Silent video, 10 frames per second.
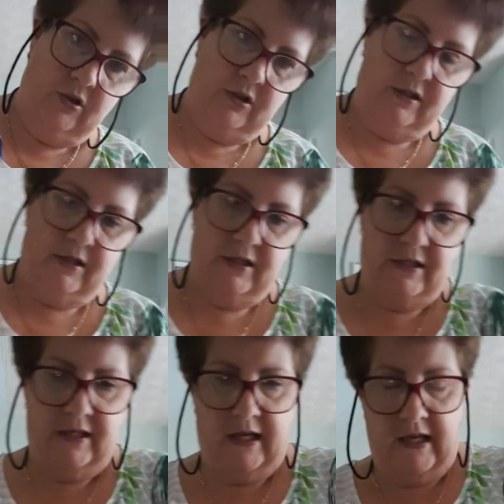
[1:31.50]
just to
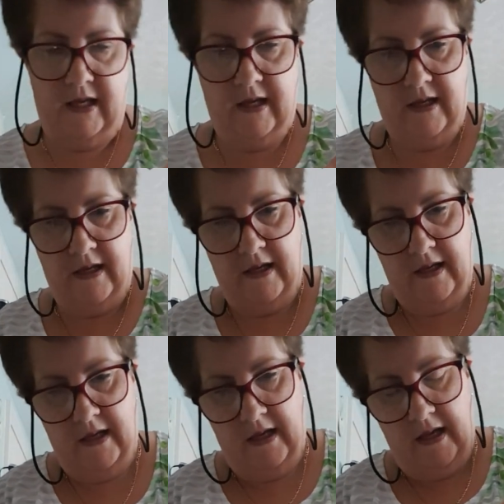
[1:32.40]
see,
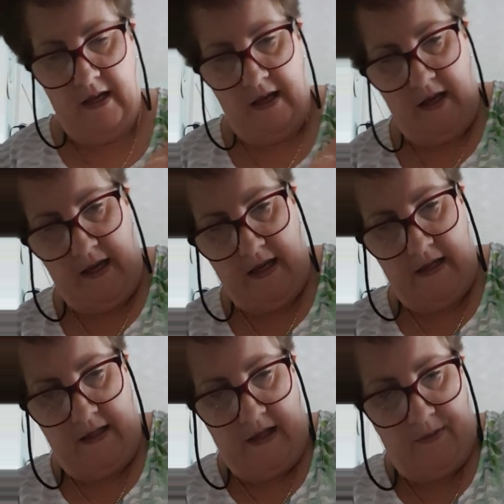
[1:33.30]

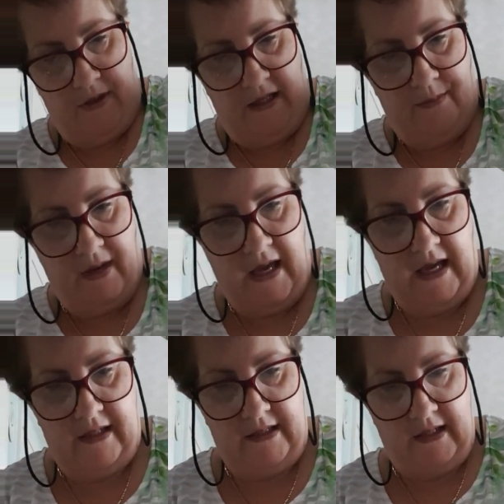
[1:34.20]
and then I'm going to get my
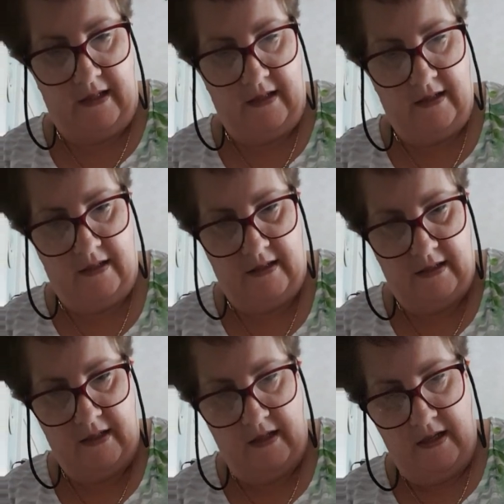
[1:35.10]
hand in
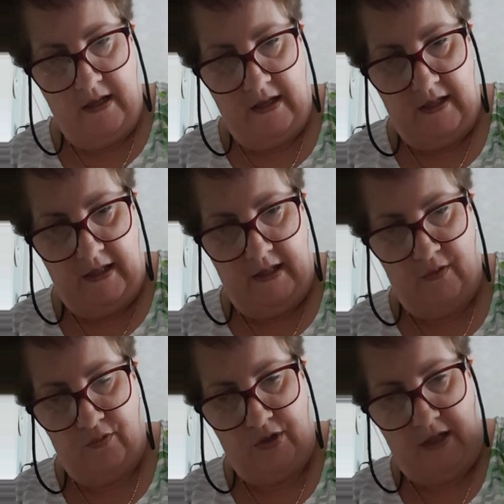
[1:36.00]
and get it
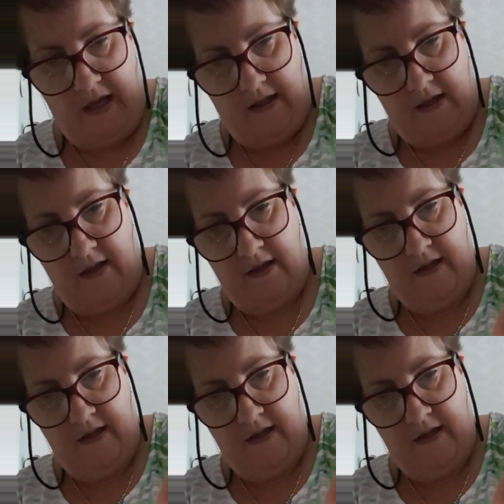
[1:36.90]
all together.